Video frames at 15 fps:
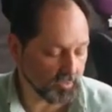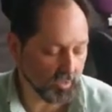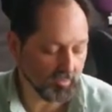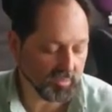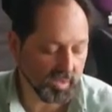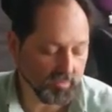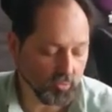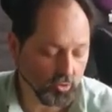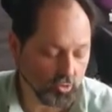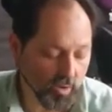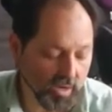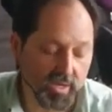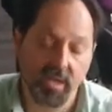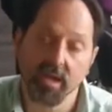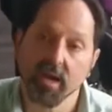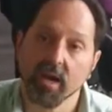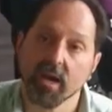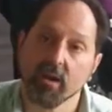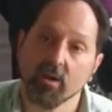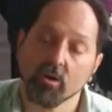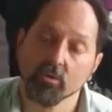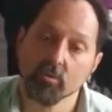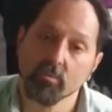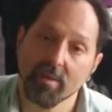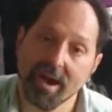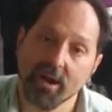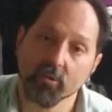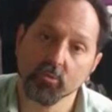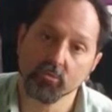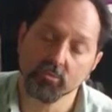sometimes the trachea or the
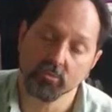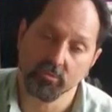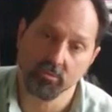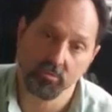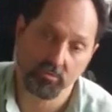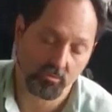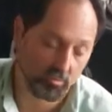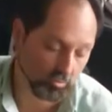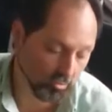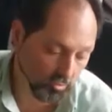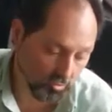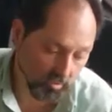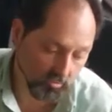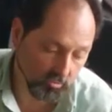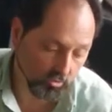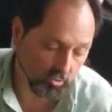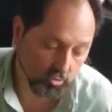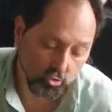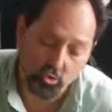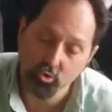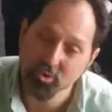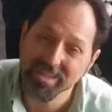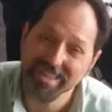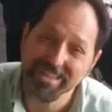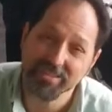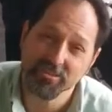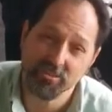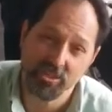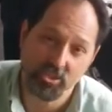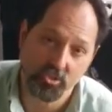mouth, to some, just to
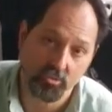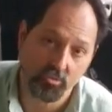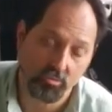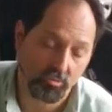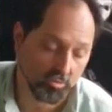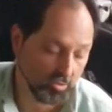clean the tissue.